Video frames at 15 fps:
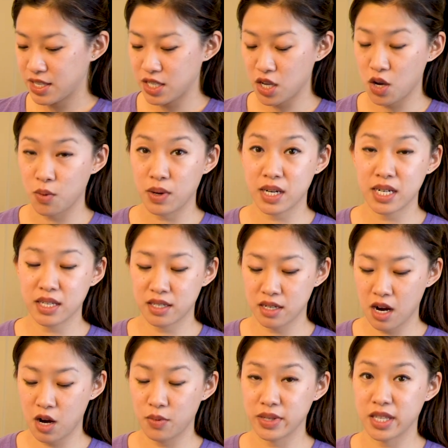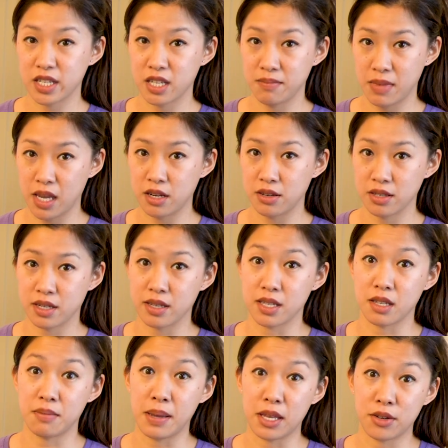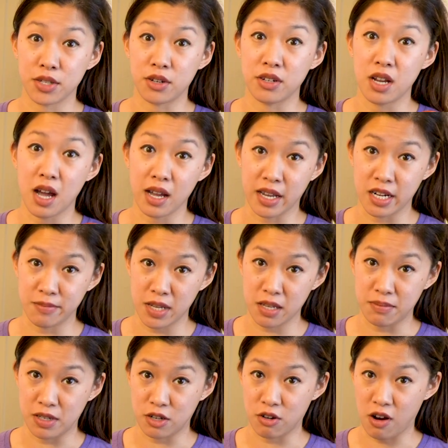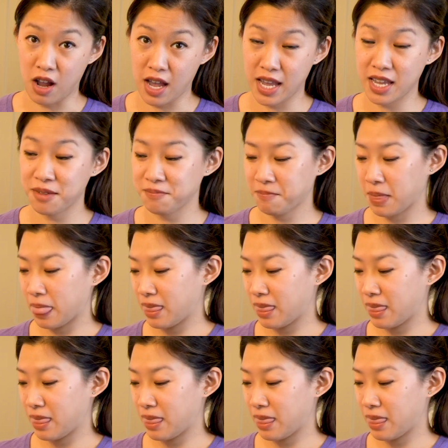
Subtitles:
So we're gonna start with the tomatoes because the tomatoes are not gonna make me cry.